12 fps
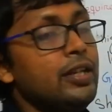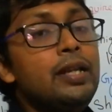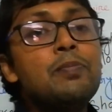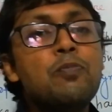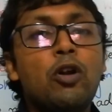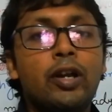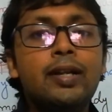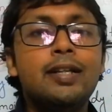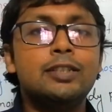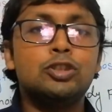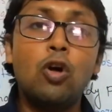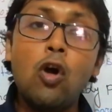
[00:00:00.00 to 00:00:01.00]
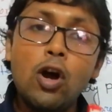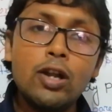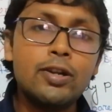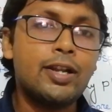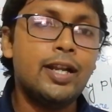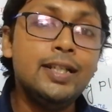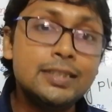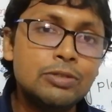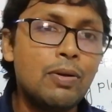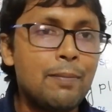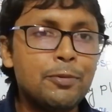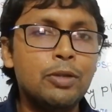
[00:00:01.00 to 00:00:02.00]
important trait. So all traits you
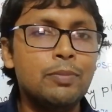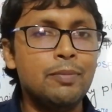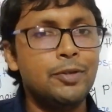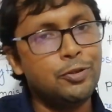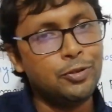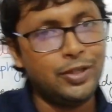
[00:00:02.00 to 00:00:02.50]
have to remember. Okay,